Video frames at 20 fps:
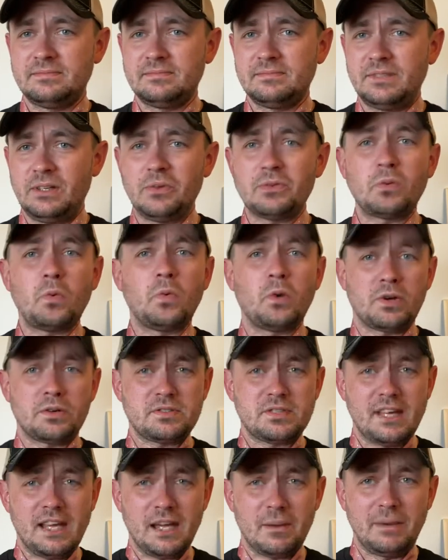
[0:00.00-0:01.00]
You know what the worst
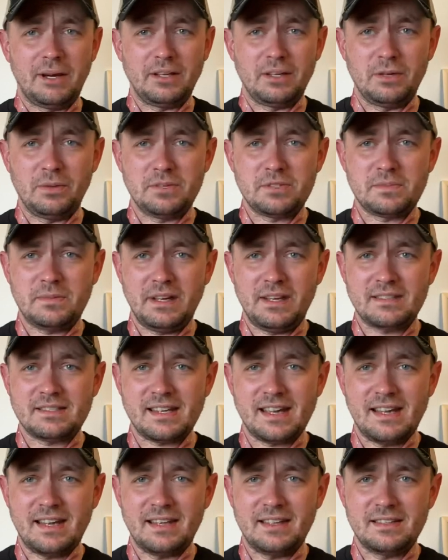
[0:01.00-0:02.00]
thing about
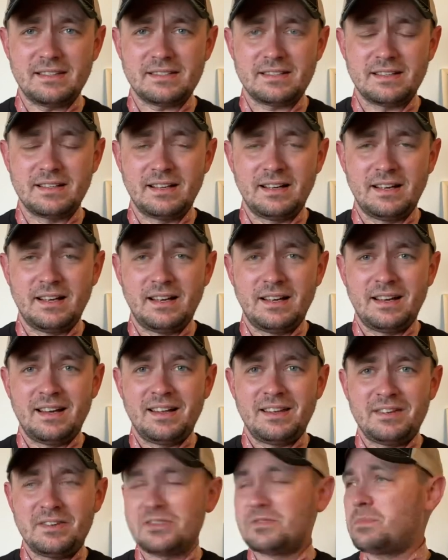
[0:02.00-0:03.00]
USPSA is?
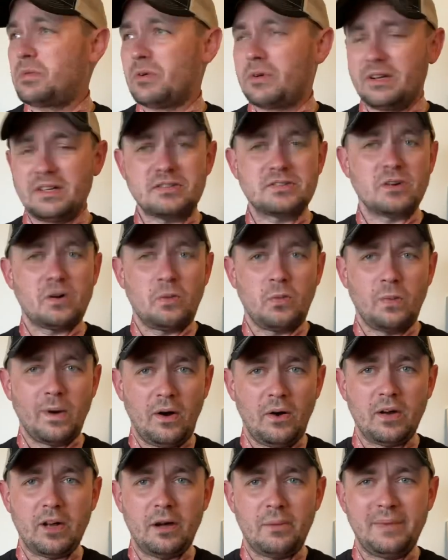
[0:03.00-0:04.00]
The sport is so
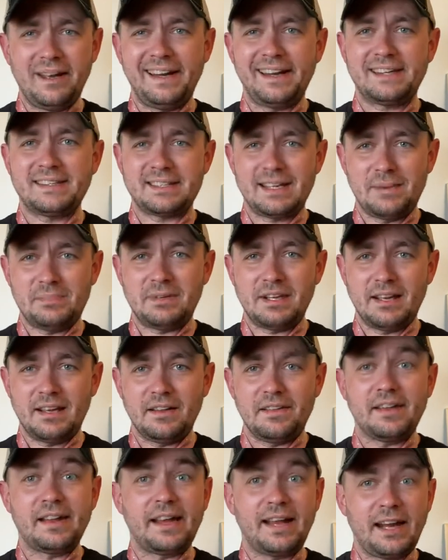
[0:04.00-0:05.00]
welcome and accepting
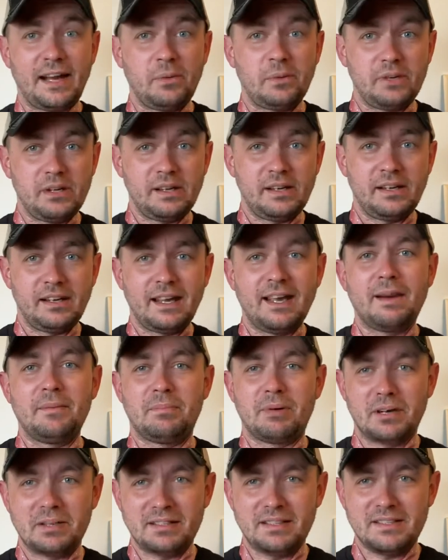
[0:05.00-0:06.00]
that anyone can
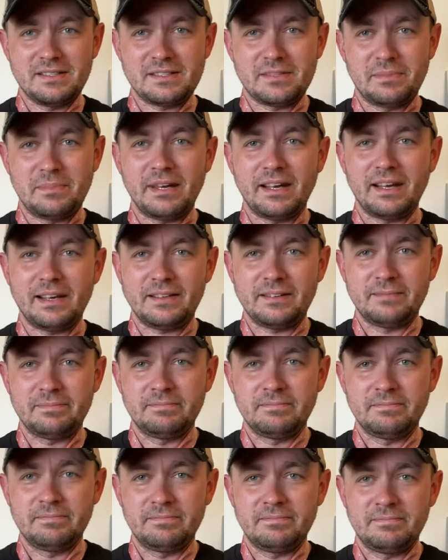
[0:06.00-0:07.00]
participate.
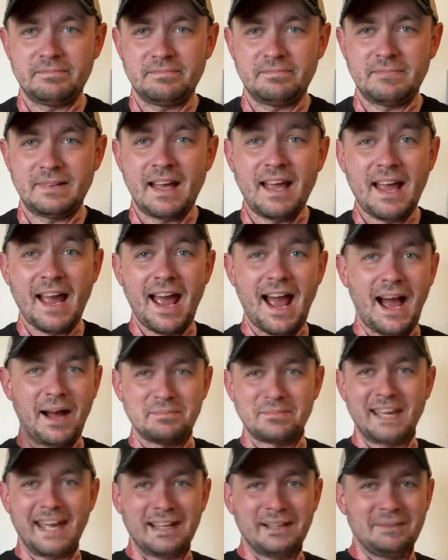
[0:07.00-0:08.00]
I'm
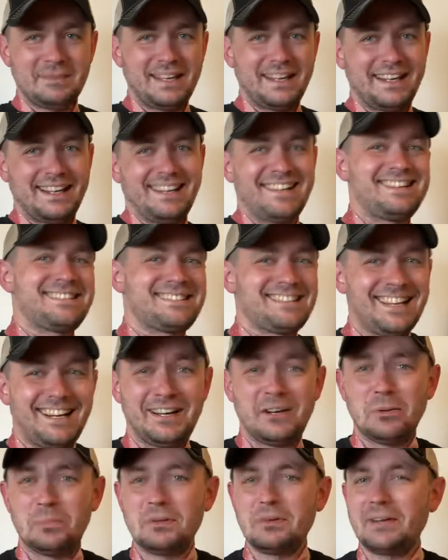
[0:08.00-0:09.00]
Caleb Giggs. I
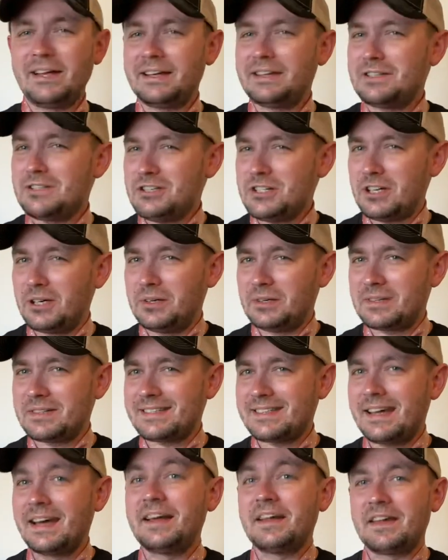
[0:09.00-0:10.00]
hope you like the
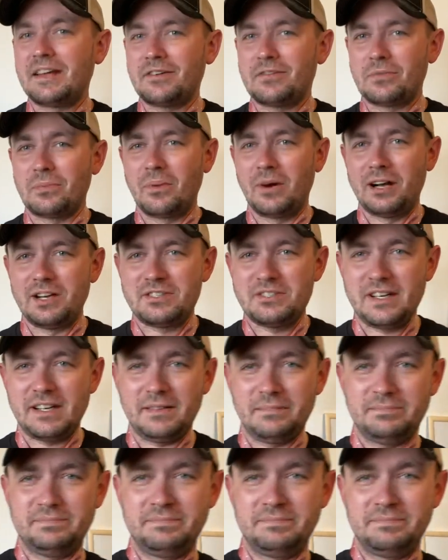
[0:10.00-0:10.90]
jokes. Thanks for watching.